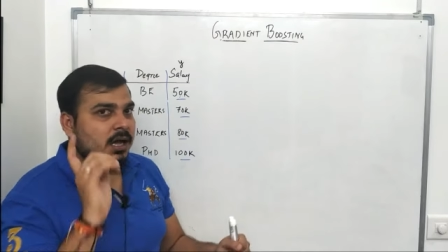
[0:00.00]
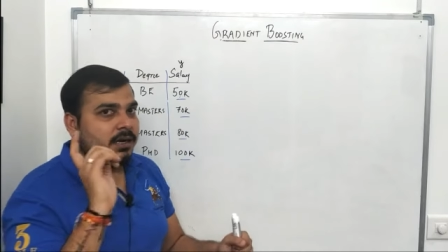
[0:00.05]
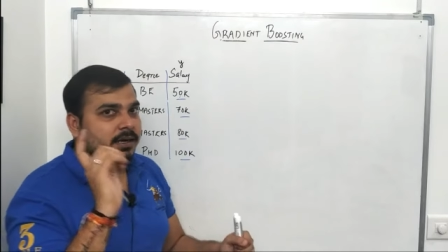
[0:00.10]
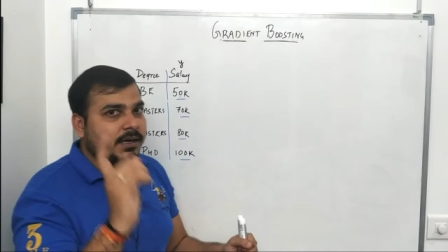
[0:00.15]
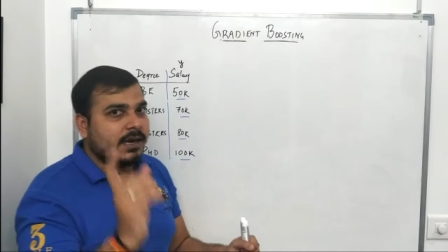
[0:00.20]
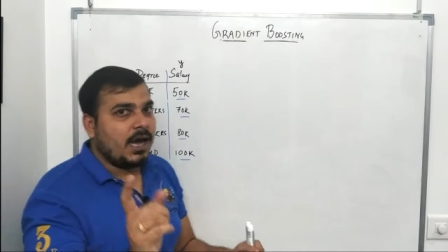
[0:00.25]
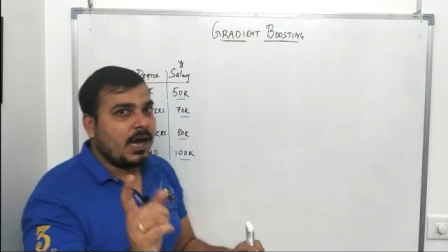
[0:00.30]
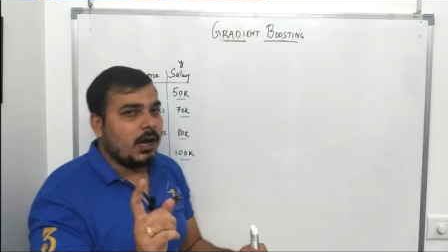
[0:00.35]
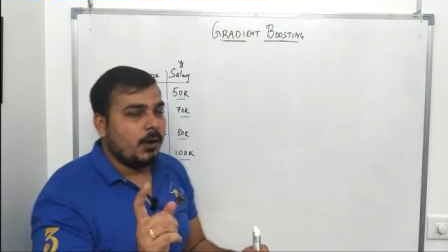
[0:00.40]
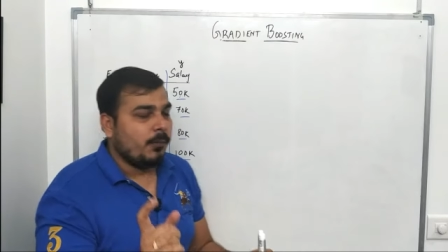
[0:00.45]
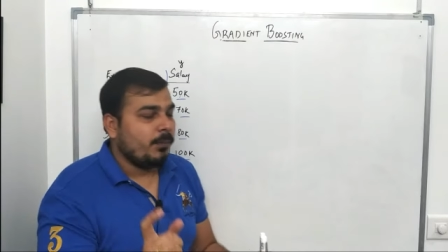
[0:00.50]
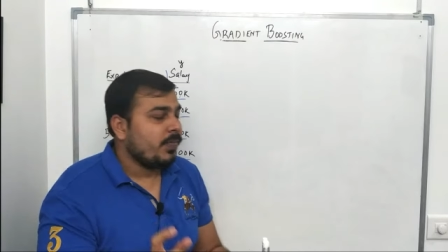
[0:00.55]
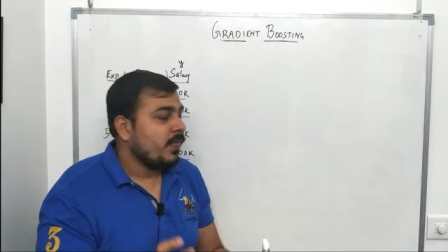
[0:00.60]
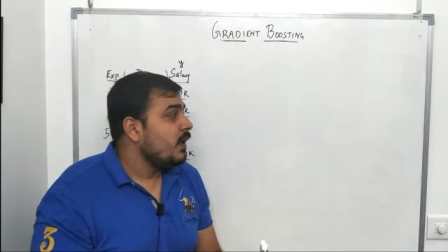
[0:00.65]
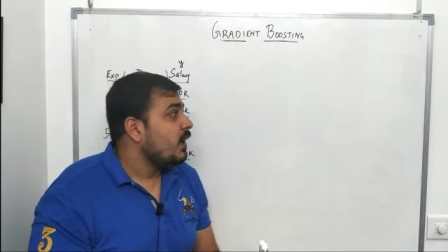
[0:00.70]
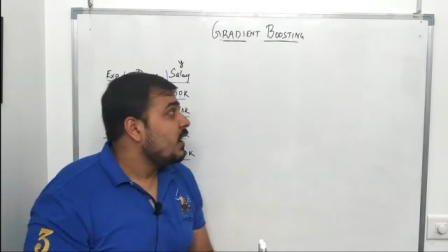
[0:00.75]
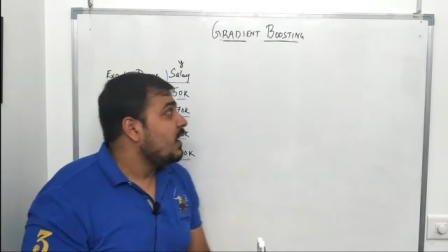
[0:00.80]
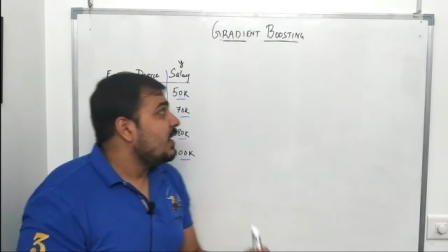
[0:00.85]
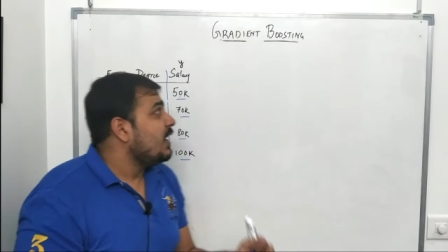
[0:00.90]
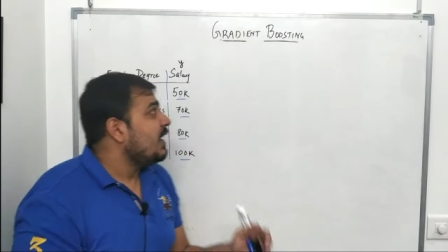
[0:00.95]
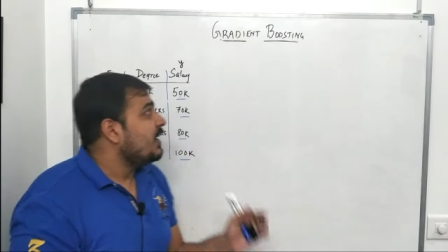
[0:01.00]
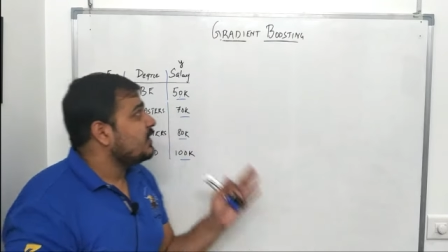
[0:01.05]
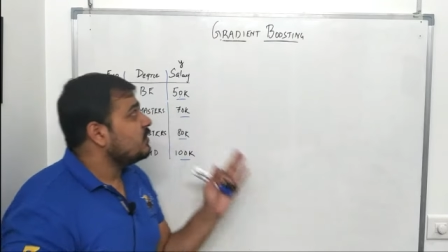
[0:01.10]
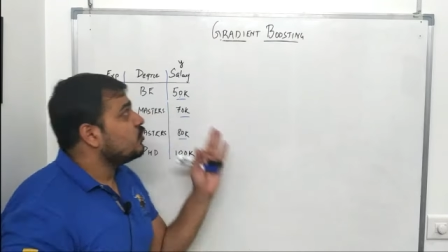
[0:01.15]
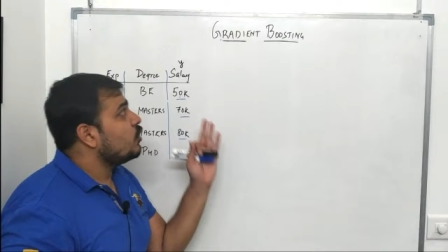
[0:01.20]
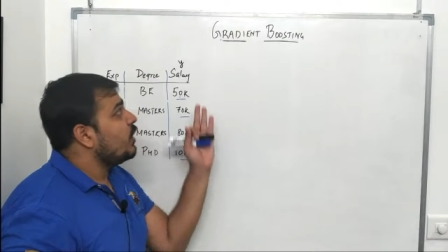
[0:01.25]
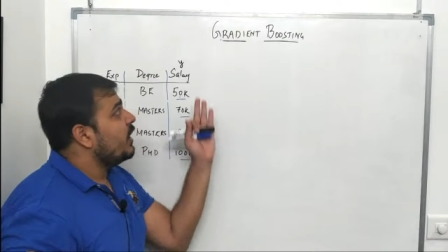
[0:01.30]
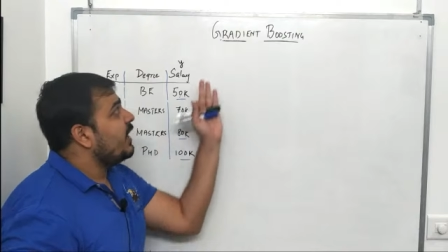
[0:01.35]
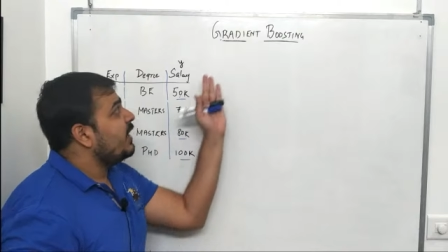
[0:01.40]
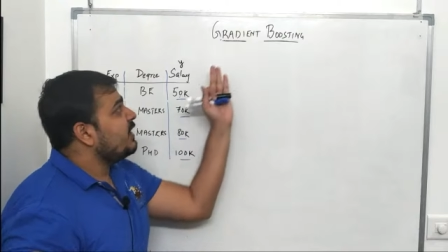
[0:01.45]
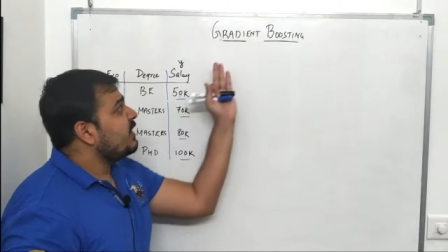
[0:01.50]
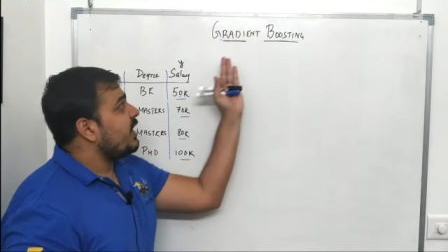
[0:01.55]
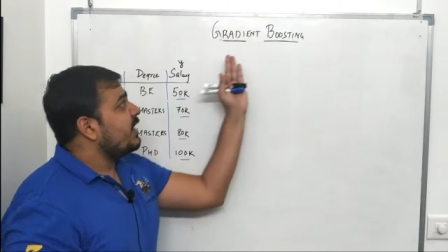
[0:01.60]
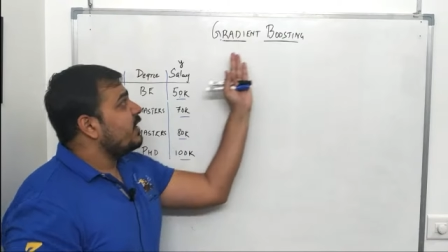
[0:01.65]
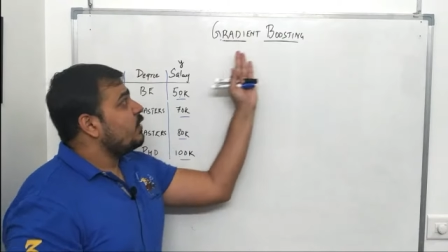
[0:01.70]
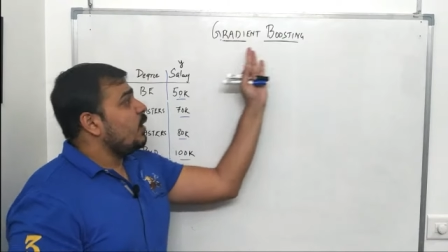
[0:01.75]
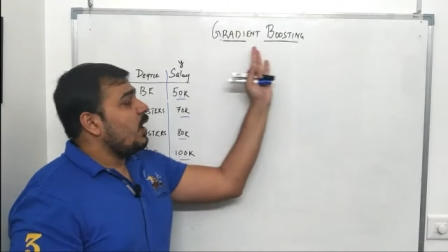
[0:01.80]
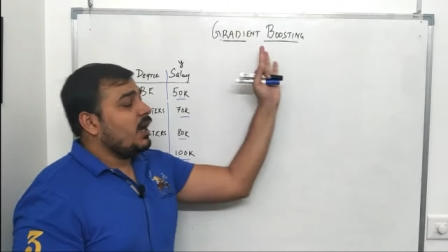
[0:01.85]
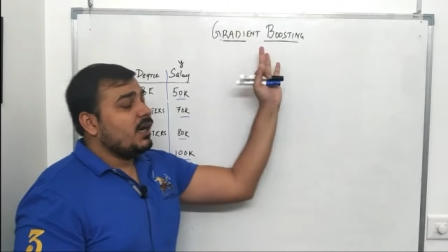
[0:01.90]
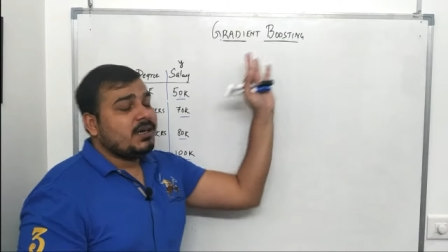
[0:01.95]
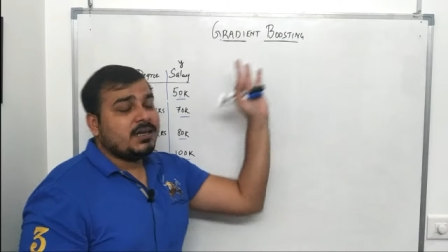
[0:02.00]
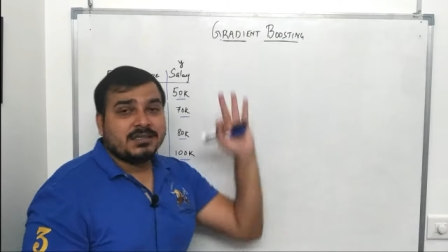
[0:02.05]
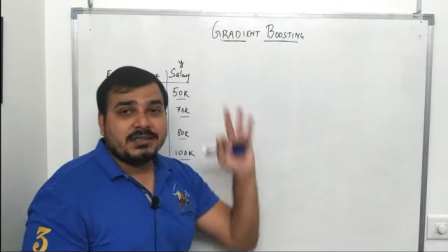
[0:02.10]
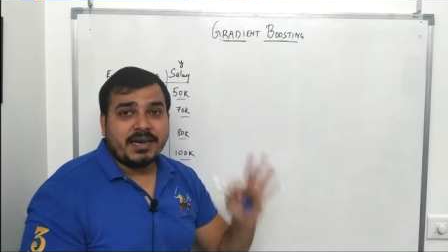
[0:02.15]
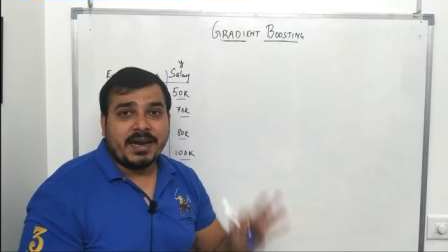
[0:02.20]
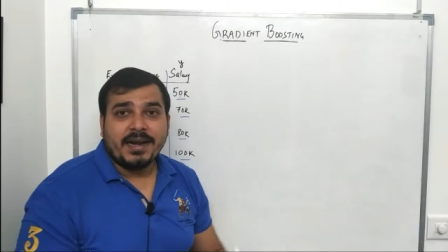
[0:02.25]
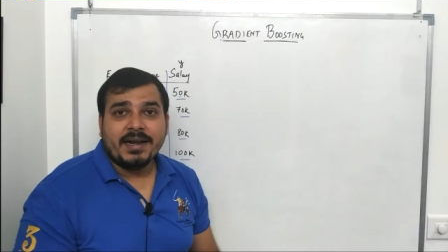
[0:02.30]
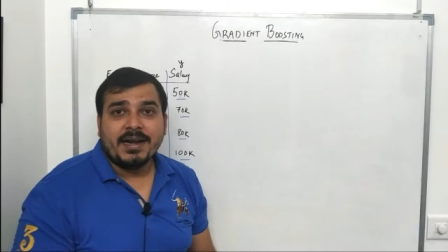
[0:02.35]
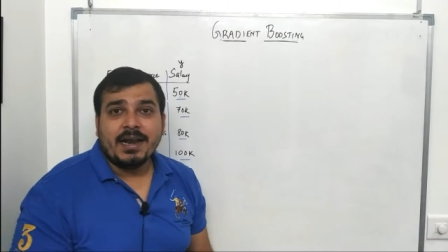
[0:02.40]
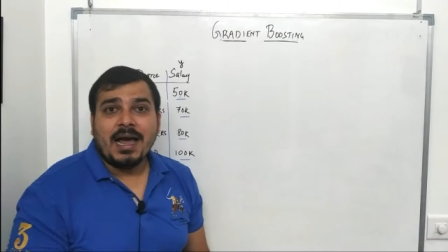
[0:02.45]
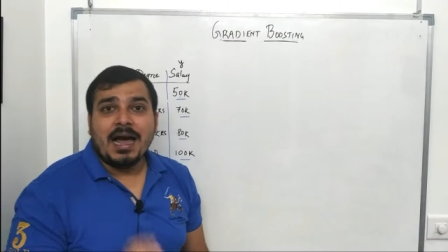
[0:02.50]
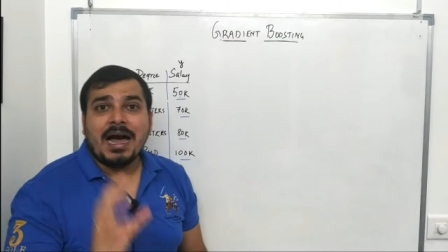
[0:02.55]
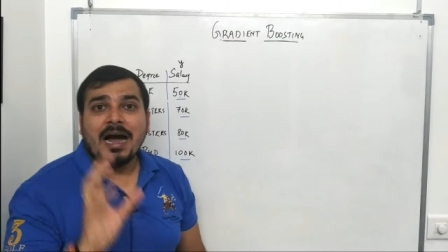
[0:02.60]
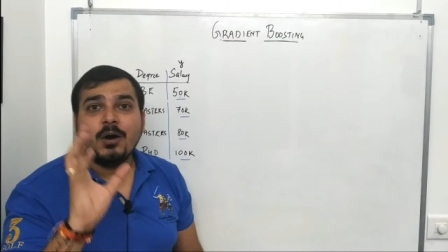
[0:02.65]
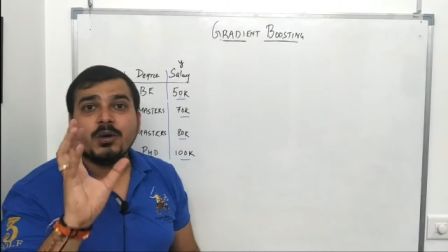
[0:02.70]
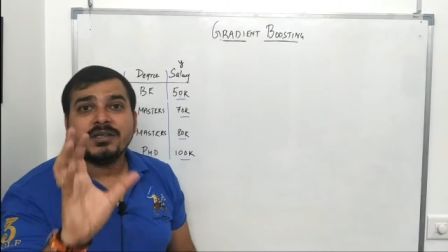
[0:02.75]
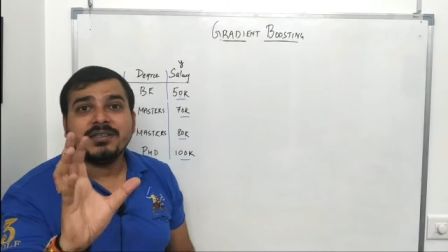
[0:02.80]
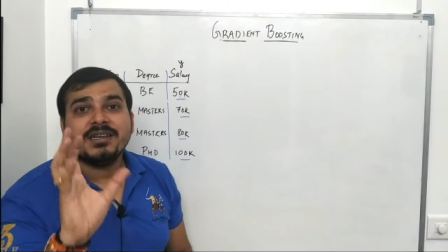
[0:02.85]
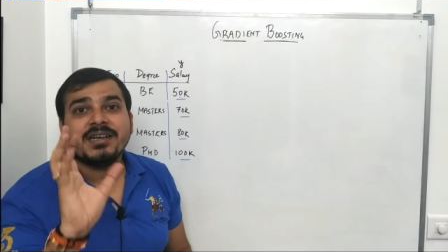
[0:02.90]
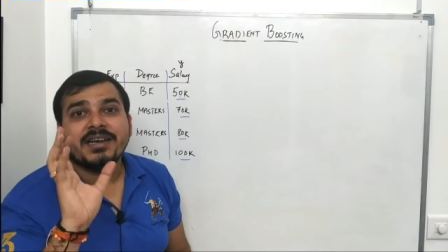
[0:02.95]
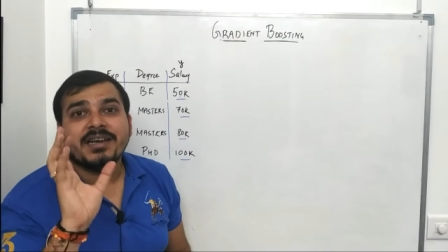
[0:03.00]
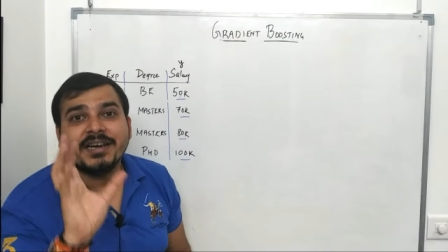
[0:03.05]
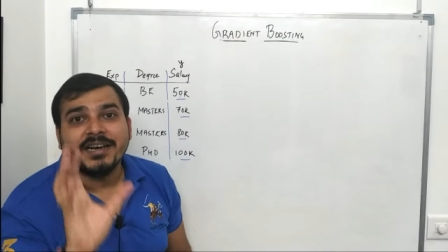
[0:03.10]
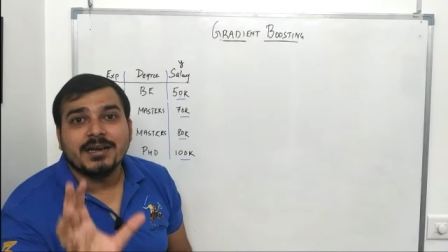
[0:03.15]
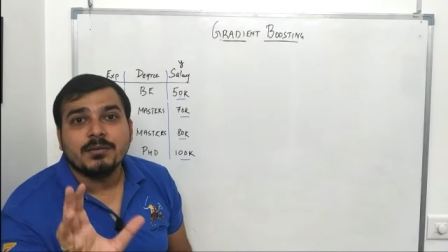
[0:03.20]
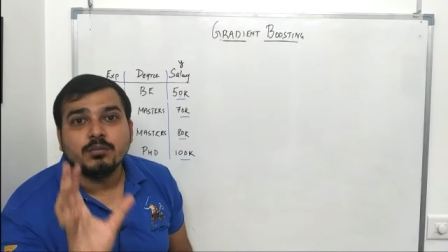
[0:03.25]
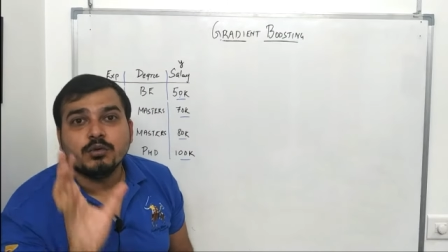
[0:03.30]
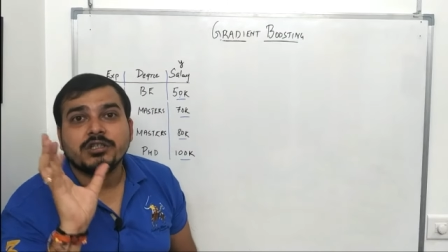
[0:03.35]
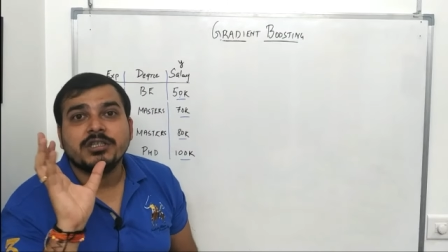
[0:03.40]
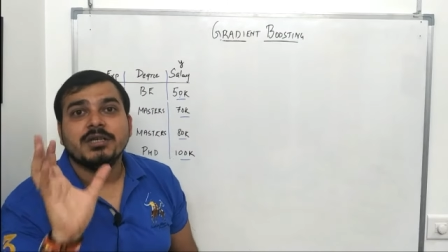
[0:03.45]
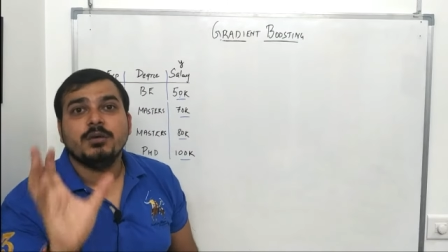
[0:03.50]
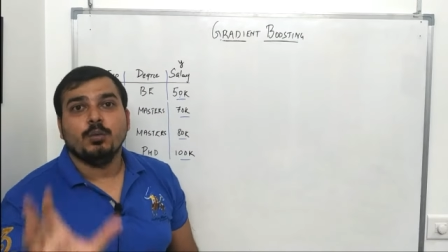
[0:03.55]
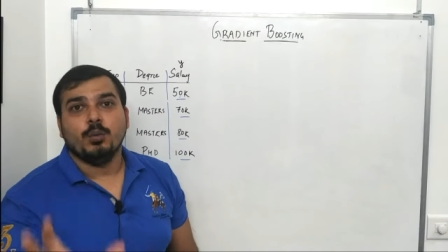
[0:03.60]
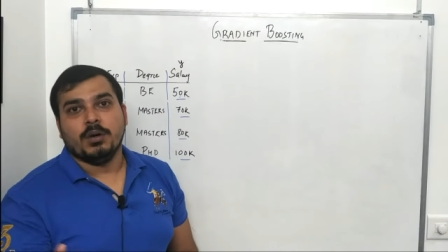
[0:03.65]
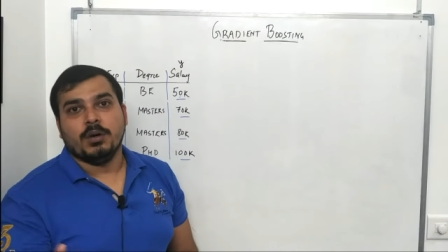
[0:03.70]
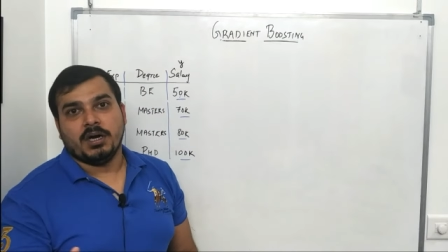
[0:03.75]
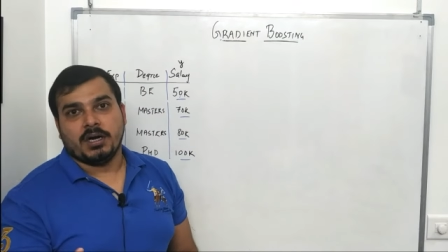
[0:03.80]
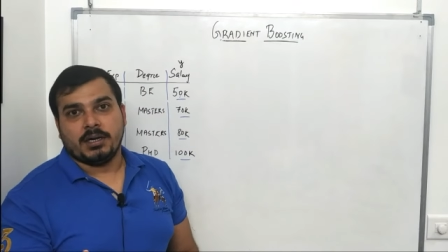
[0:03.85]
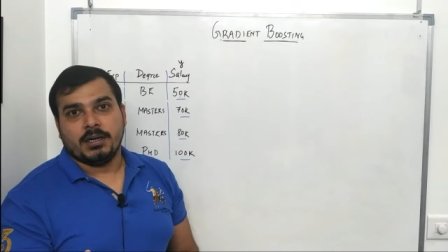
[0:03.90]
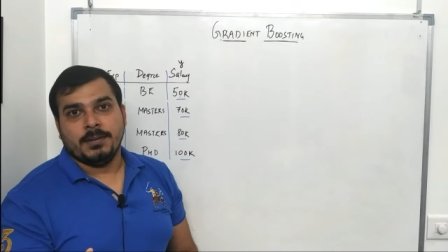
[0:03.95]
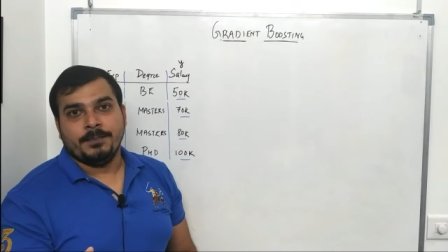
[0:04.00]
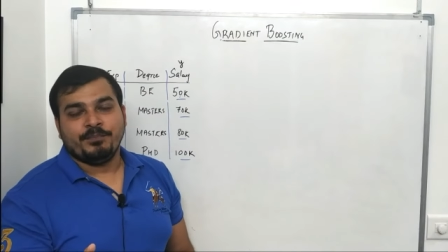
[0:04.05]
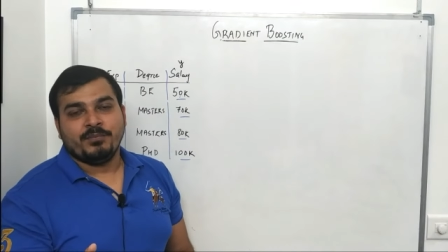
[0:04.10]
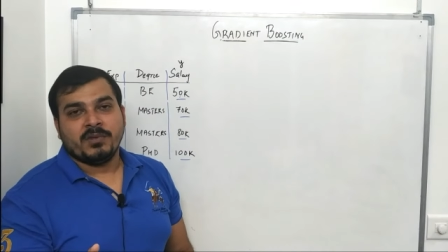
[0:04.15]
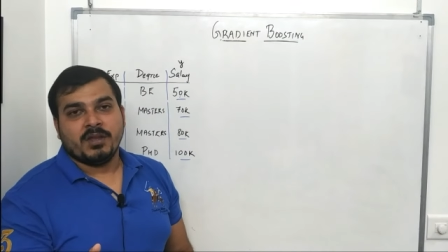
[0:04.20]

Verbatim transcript: Now, let us go ahead and try to understand how does the gradient boosting work.